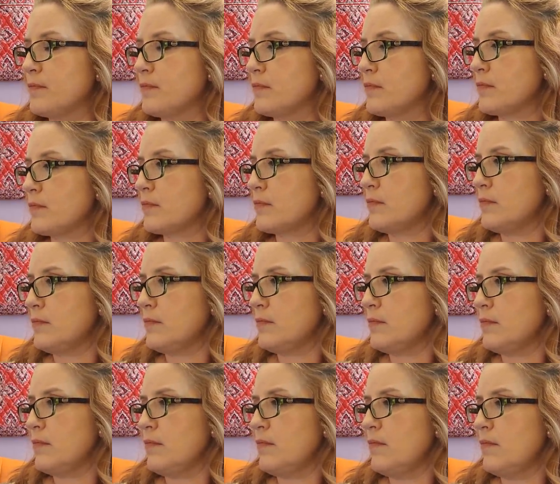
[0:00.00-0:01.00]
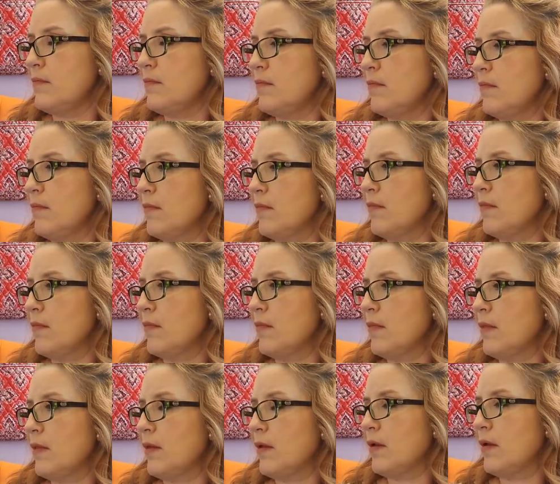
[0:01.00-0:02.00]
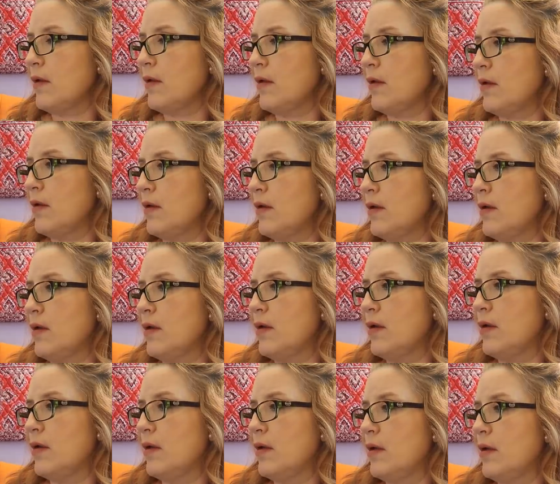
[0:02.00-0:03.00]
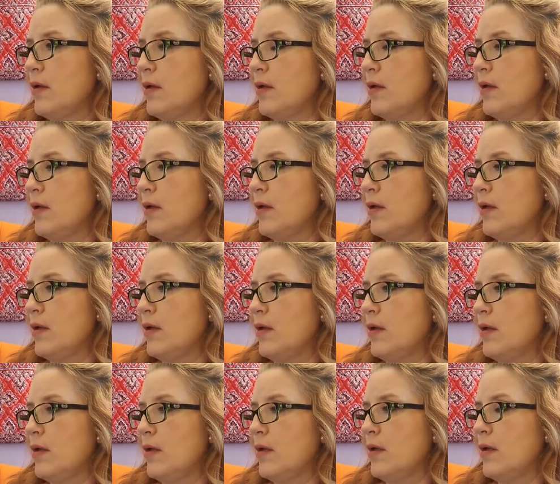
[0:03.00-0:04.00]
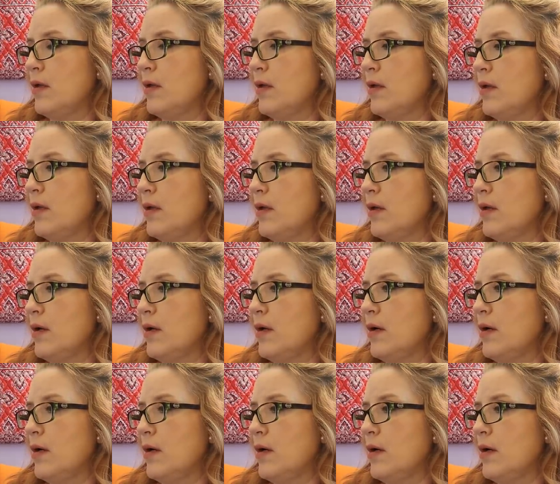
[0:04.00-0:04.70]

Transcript: Nothing is said.